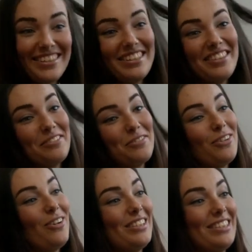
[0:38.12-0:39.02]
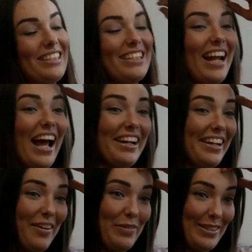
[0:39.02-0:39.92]
I have not seen
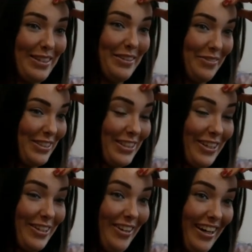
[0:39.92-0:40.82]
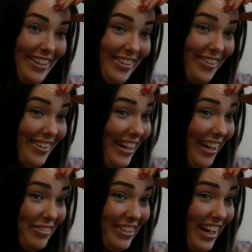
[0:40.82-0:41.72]
any episode of the show, and I
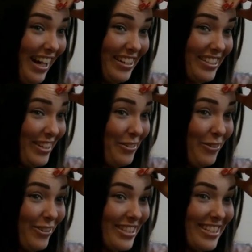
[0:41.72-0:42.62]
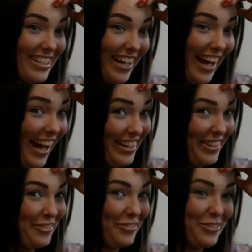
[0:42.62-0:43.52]
haven't actually watched any of